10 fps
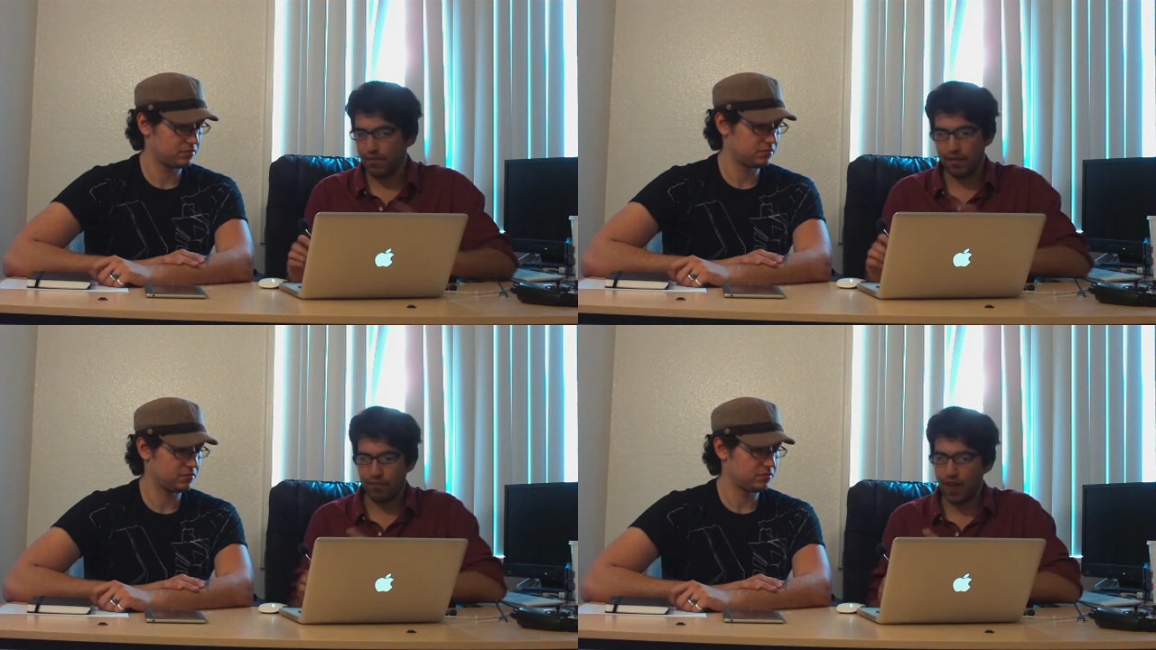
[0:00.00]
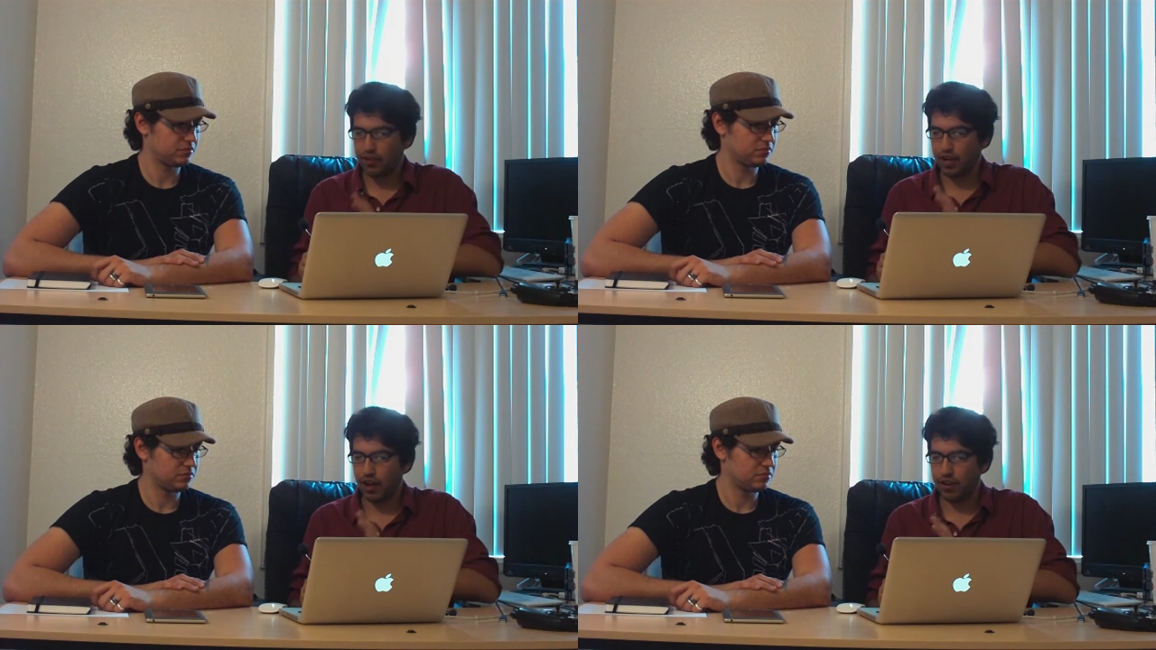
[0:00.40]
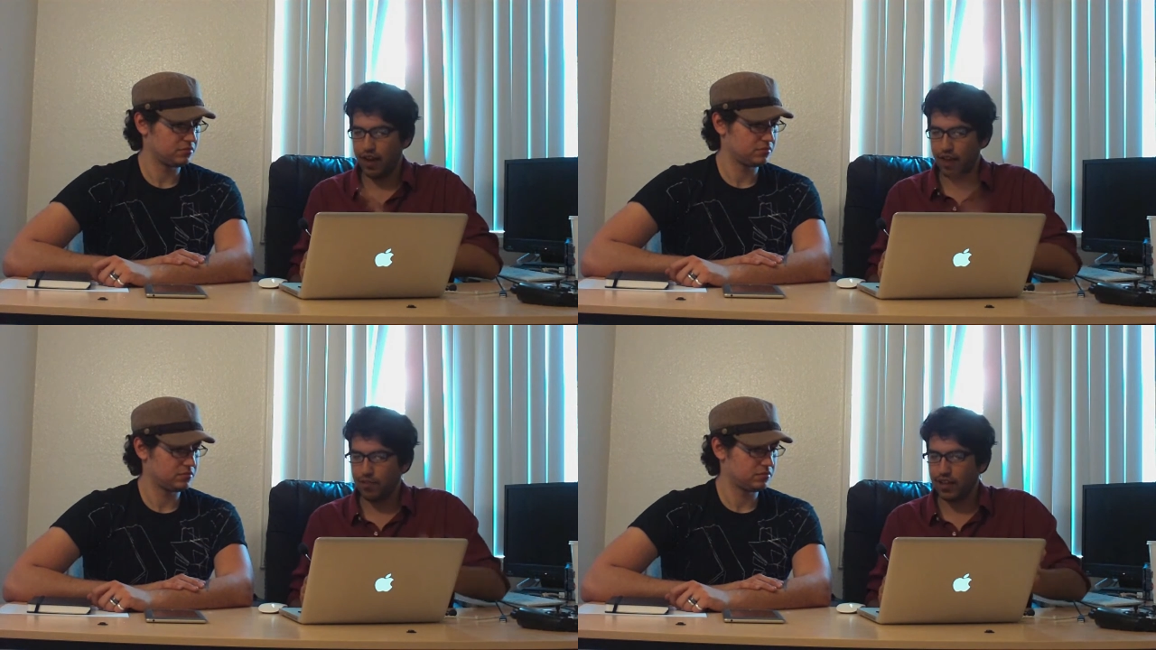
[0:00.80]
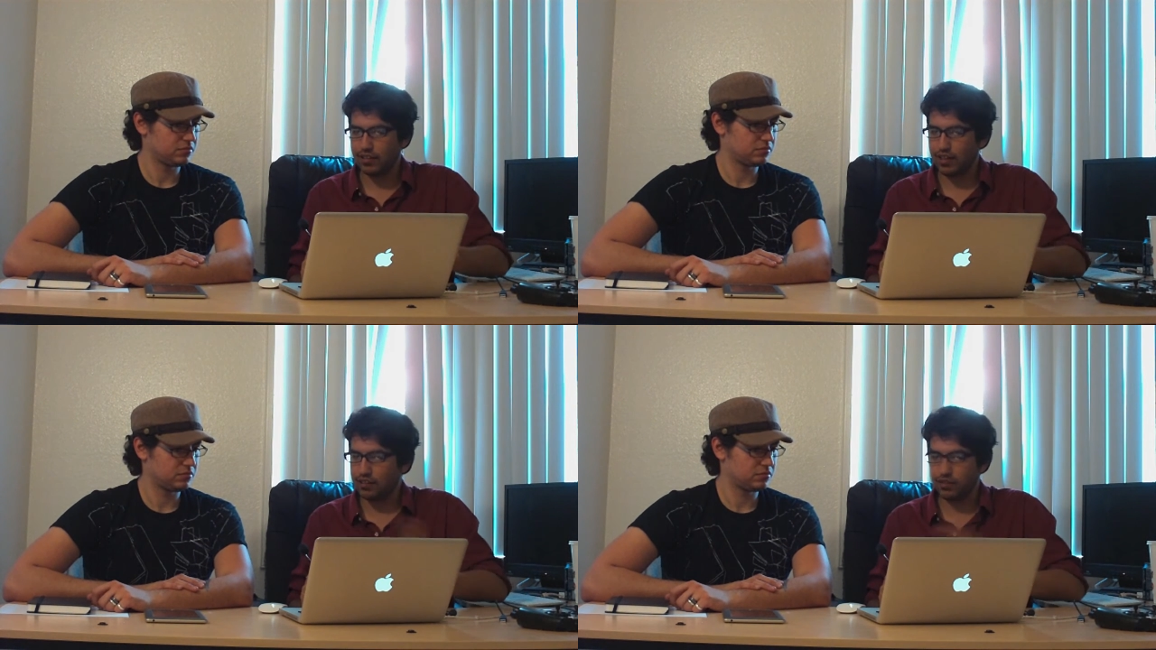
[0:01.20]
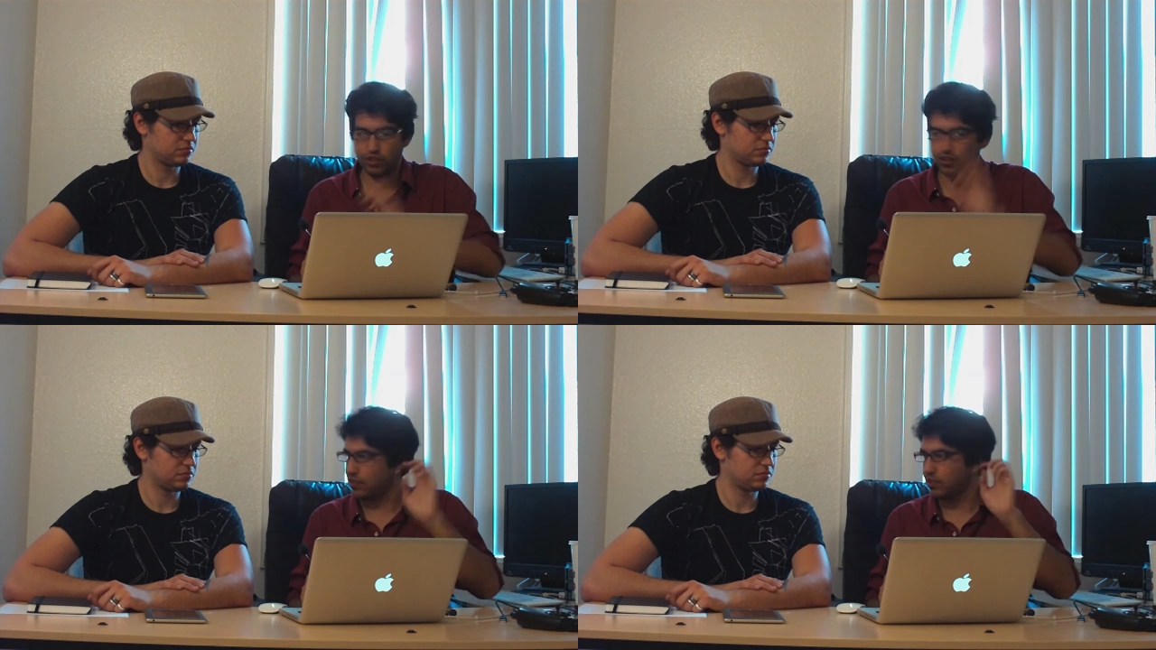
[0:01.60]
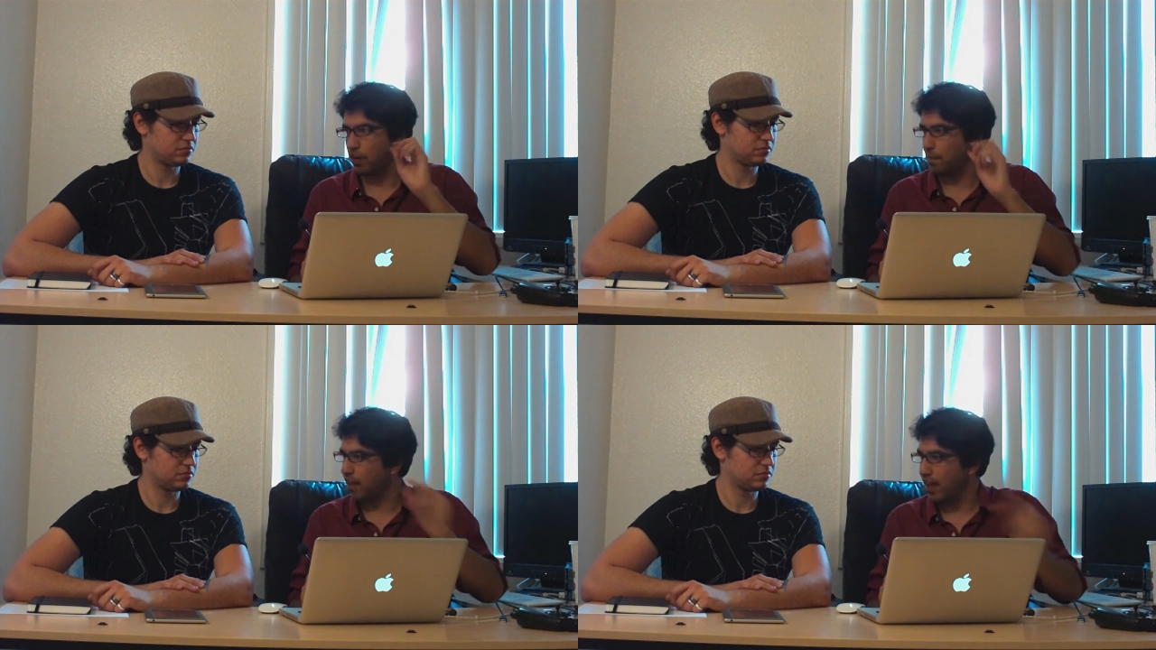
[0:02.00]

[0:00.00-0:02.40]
Speaker 1: If it found it on Netflix and it's just going to